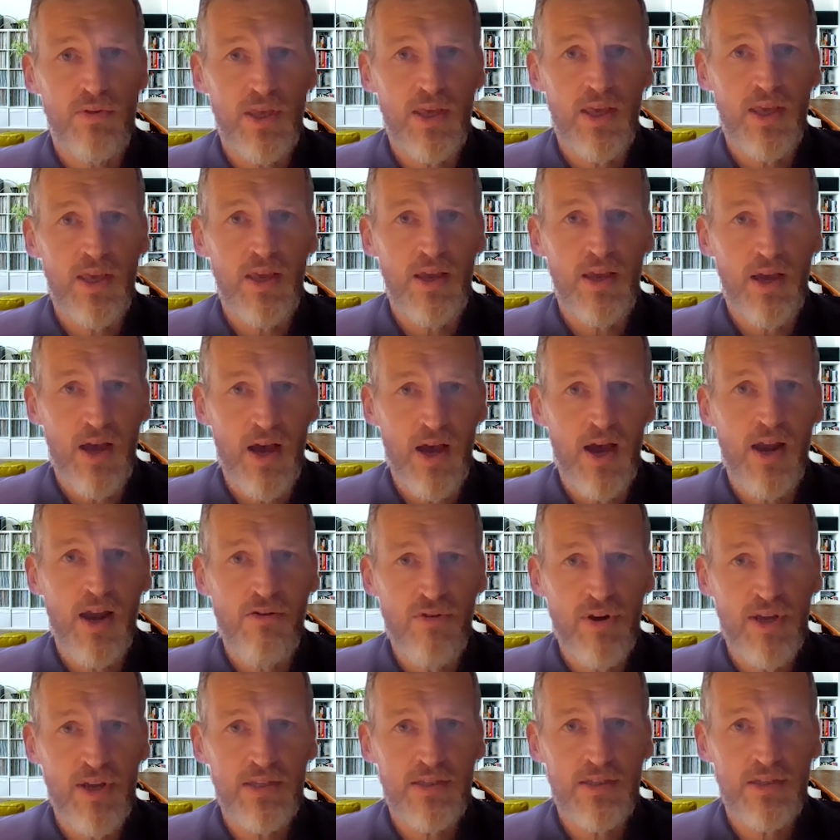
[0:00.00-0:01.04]
the high
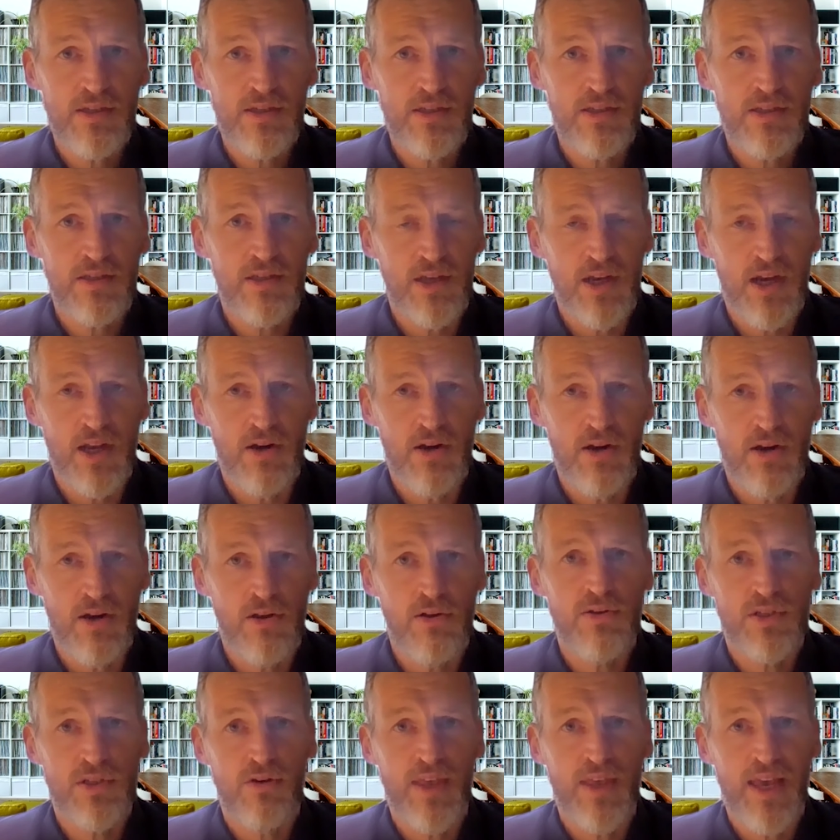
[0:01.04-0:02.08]
risks and
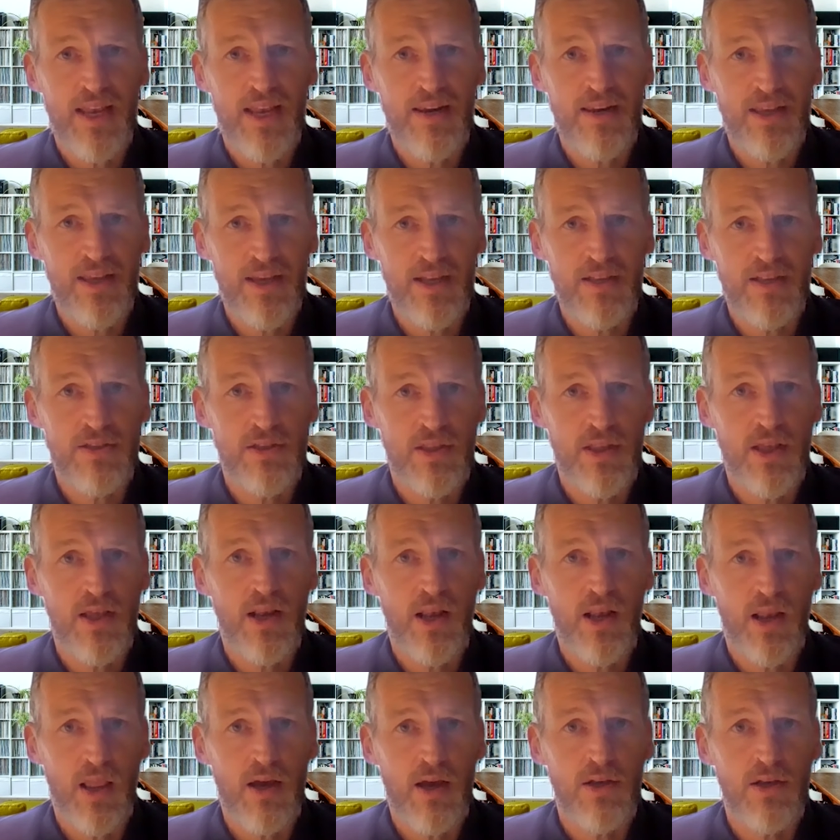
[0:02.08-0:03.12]
also then into the
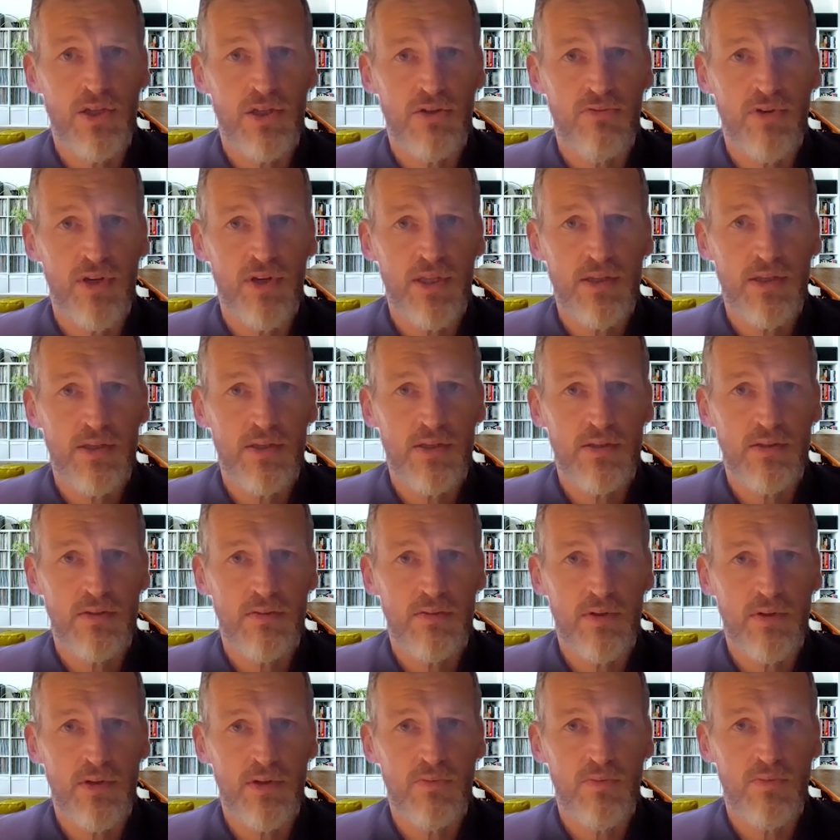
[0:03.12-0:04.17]
larger risks
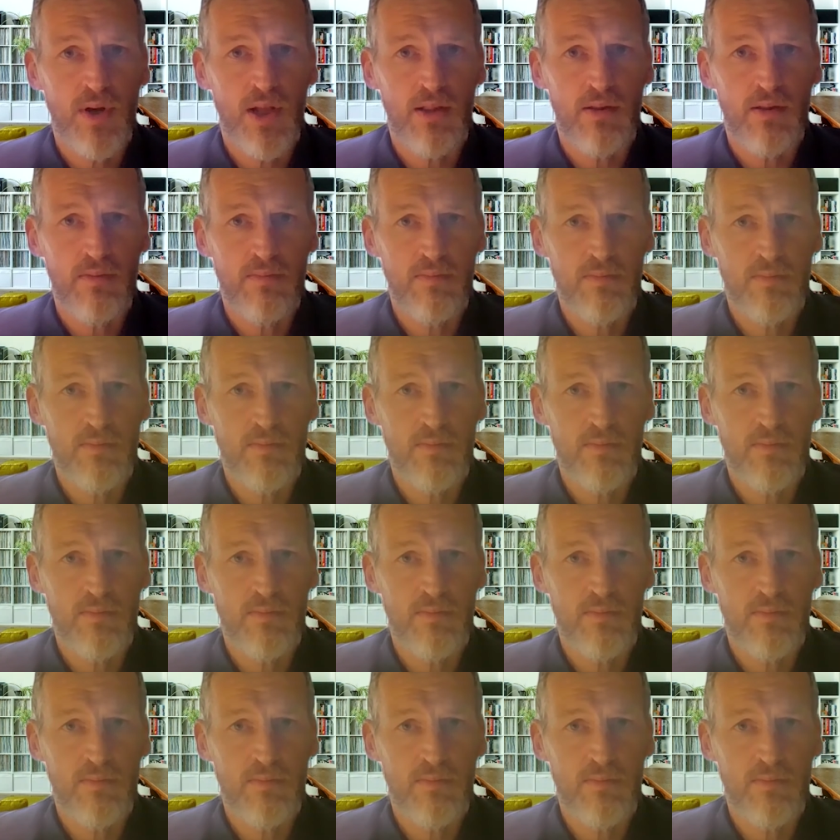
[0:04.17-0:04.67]
as well.